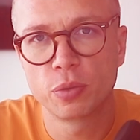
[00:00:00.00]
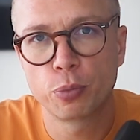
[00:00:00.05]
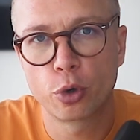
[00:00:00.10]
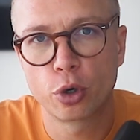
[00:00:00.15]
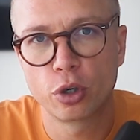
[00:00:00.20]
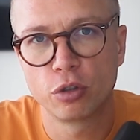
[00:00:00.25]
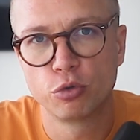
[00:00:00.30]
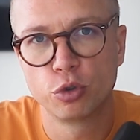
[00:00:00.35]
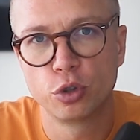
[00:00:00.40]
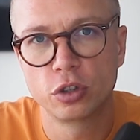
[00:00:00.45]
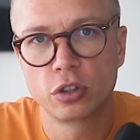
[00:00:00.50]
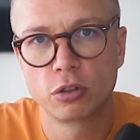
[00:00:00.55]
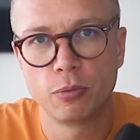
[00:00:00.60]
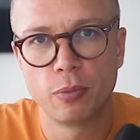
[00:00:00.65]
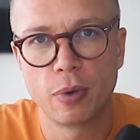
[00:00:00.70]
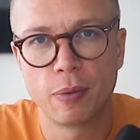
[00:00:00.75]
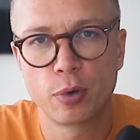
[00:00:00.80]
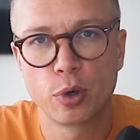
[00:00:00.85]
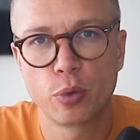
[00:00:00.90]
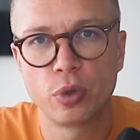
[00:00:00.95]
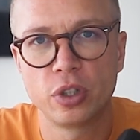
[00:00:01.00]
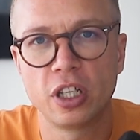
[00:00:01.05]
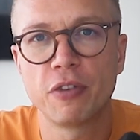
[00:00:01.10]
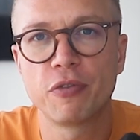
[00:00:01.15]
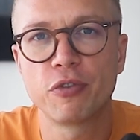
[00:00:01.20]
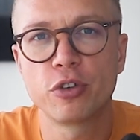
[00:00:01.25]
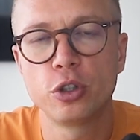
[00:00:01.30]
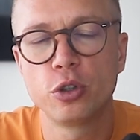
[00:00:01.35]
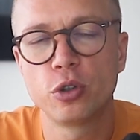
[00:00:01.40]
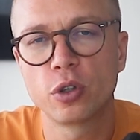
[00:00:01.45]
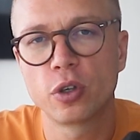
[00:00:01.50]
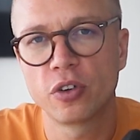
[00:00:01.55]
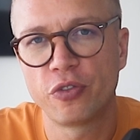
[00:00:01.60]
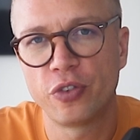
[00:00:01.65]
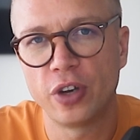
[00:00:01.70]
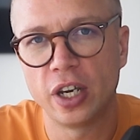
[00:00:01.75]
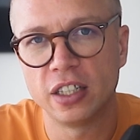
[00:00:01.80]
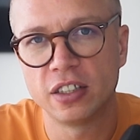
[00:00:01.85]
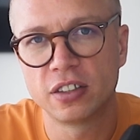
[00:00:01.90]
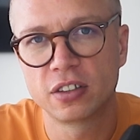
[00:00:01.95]
important rule to remember whenever you are
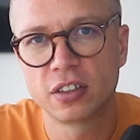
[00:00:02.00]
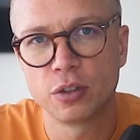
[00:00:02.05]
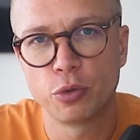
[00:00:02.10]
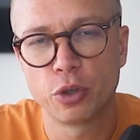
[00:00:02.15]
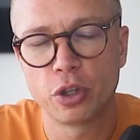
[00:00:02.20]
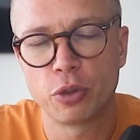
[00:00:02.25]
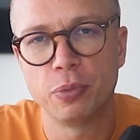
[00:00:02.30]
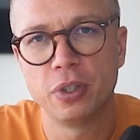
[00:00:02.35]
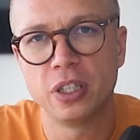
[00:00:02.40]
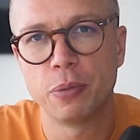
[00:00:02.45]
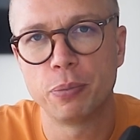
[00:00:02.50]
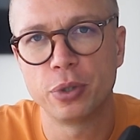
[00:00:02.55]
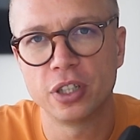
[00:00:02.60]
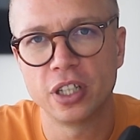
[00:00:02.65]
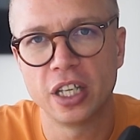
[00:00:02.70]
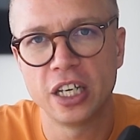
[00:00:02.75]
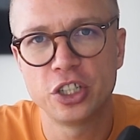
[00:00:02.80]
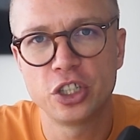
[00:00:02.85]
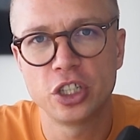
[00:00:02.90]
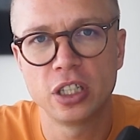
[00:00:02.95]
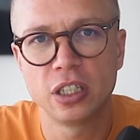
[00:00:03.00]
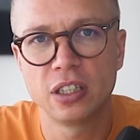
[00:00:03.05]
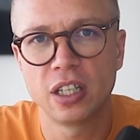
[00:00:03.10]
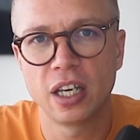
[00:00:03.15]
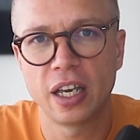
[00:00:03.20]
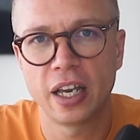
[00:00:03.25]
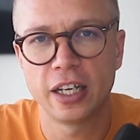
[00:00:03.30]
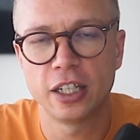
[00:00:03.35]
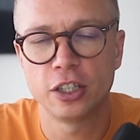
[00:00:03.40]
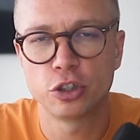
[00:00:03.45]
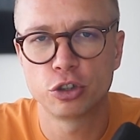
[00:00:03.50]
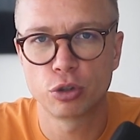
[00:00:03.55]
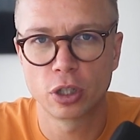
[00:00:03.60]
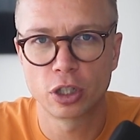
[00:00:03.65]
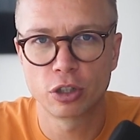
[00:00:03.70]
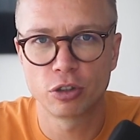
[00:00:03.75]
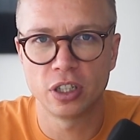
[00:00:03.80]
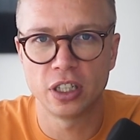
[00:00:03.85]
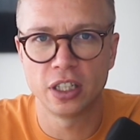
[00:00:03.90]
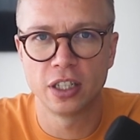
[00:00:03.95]
faced with manipulation and
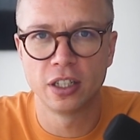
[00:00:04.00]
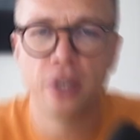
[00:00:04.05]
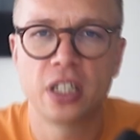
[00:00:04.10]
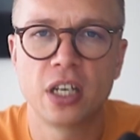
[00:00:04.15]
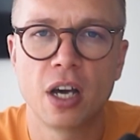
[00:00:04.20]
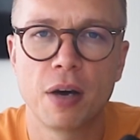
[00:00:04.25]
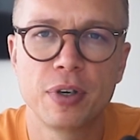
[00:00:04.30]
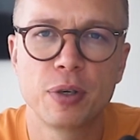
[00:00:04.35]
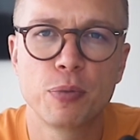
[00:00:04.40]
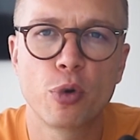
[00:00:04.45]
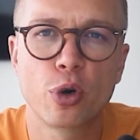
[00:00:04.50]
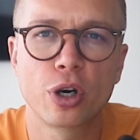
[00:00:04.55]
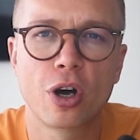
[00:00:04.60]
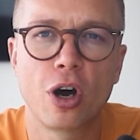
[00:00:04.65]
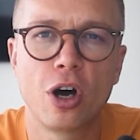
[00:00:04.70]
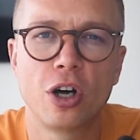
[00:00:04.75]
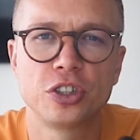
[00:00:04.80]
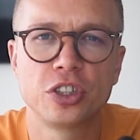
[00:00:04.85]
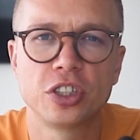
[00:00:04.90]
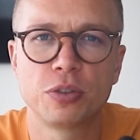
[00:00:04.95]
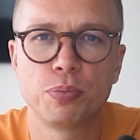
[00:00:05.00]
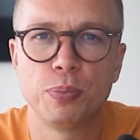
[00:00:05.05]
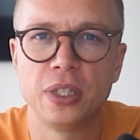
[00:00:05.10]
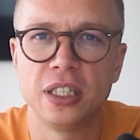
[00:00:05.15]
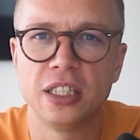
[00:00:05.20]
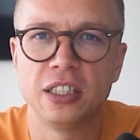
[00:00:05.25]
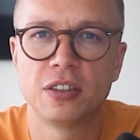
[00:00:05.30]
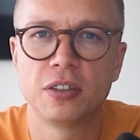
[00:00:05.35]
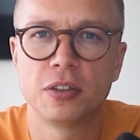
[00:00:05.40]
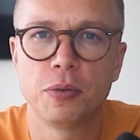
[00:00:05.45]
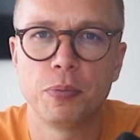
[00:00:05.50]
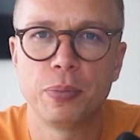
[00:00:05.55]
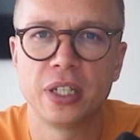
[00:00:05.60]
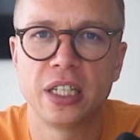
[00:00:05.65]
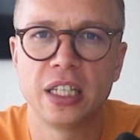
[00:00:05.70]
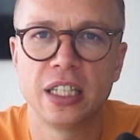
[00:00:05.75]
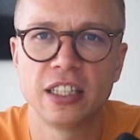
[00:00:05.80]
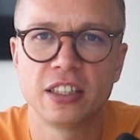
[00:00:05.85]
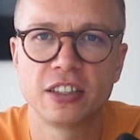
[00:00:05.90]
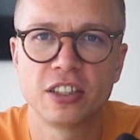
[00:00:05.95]
trickery. Becoming more conscious means
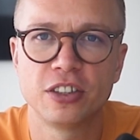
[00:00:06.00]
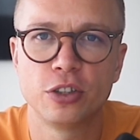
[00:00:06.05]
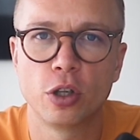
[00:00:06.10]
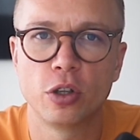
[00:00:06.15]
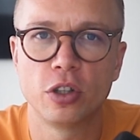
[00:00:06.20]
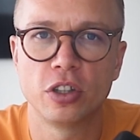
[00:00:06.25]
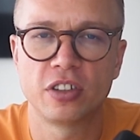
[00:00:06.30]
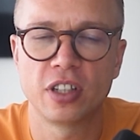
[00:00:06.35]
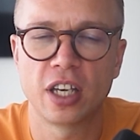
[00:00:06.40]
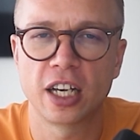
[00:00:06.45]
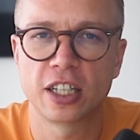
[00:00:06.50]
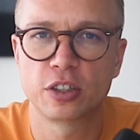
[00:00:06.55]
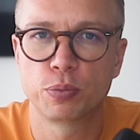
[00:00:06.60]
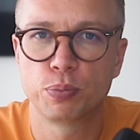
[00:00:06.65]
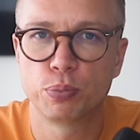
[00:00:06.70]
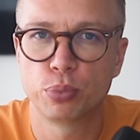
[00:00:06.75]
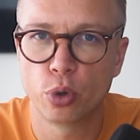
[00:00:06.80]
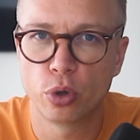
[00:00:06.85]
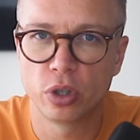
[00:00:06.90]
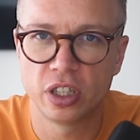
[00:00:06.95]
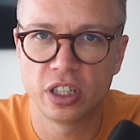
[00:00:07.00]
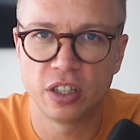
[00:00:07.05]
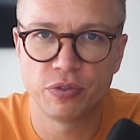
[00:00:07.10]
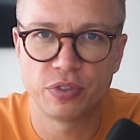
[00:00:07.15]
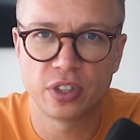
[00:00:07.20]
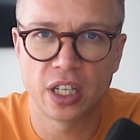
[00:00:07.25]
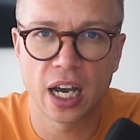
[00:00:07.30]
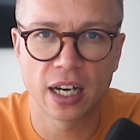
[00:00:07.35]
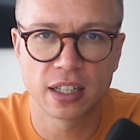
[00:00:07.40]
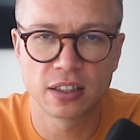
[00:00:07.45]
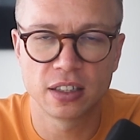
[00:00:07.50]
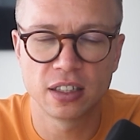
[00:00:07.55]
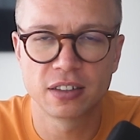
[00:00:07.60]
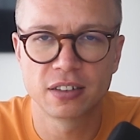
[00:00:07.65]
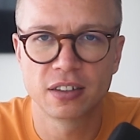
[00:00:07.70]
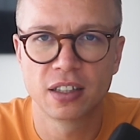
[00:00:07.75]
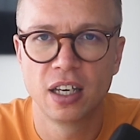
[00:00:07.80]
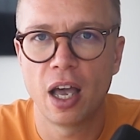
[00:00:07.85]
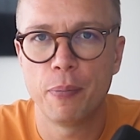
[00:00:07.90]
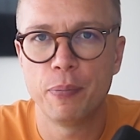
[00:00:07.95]
beginning to notice exploitative
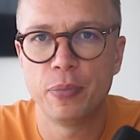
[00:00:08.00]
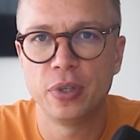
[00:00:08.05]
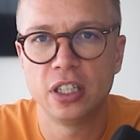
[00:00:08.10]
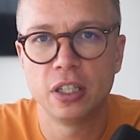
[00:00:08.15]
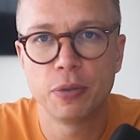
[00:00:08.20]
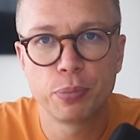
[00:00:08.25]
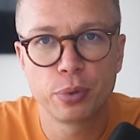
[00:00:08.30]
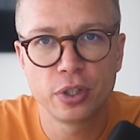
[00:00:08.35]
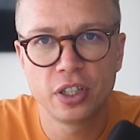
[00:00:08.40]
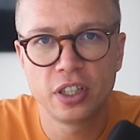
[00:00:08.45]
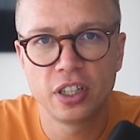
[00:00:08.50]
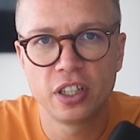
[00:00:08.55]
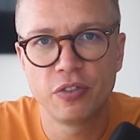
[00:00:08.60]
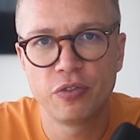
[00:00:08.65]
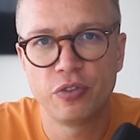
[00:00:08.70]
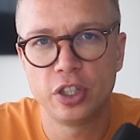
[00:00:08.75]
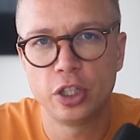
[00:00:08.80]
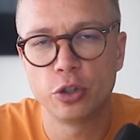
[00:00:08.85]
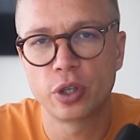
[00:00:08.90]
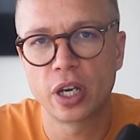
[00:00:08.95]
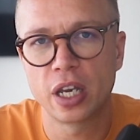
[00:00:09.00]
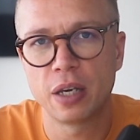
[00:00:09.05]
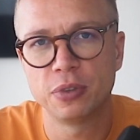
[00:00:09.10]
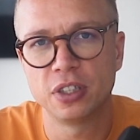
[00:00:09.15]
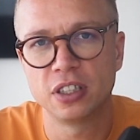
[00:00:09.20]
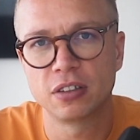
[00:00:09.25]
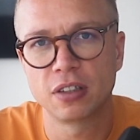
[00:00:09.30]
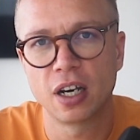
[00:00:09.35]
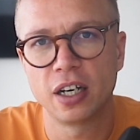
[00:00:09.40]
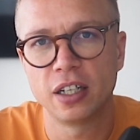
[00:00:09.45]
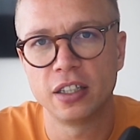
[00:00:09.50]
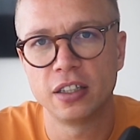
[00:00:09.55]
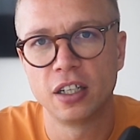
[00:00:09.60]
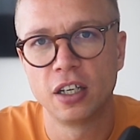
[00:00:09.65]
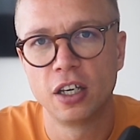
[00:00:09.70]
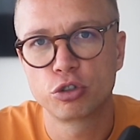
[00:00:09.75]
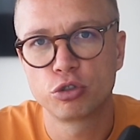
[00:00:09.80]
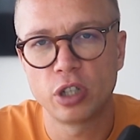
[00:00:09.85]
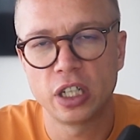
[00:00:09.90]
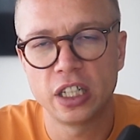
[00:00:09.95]
tactics and manipulative video game design
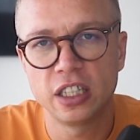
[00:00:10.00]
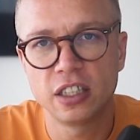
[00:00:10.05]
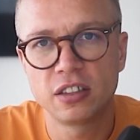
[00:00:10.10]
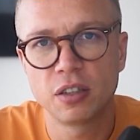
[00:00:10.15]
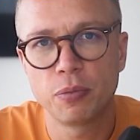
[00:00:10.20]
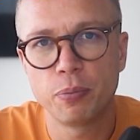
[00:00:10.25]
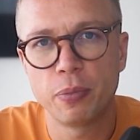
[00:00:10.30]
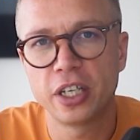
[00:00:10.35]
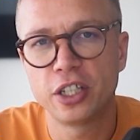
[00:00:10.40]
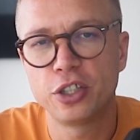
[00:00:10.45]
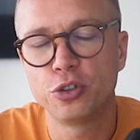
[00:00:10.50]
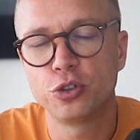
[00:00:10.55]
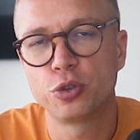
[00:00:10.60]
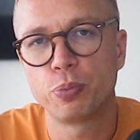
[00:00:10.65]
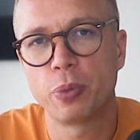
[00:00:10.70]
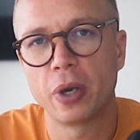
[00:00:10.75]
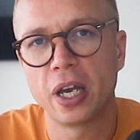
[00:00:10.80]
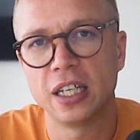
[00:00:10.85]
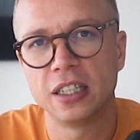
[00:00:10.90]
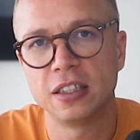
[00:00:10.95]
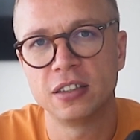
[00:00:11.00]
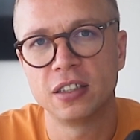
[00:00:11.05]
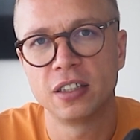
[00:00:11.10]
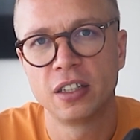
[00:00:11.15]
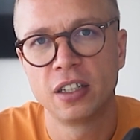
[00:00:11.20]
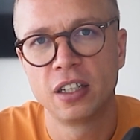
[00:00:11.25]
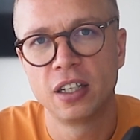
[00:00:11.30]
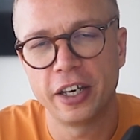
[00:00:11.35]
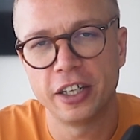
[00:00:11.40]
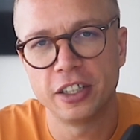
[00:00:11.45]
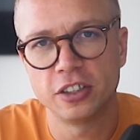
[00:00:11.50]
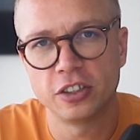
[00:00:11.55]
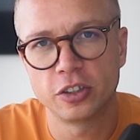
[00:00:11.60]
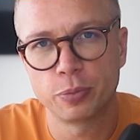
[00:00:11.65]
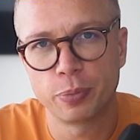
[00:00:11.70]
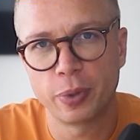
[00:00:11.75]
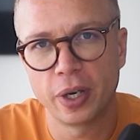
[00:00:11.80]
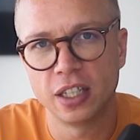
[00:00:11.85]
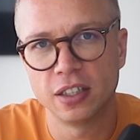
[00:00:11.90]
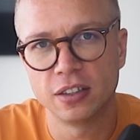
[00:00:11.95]
created to make you spend and
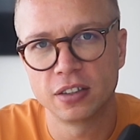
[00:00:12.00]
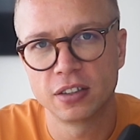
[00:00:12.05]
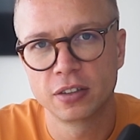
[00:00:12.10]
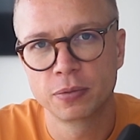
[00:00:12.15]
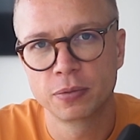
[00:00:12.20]
spend.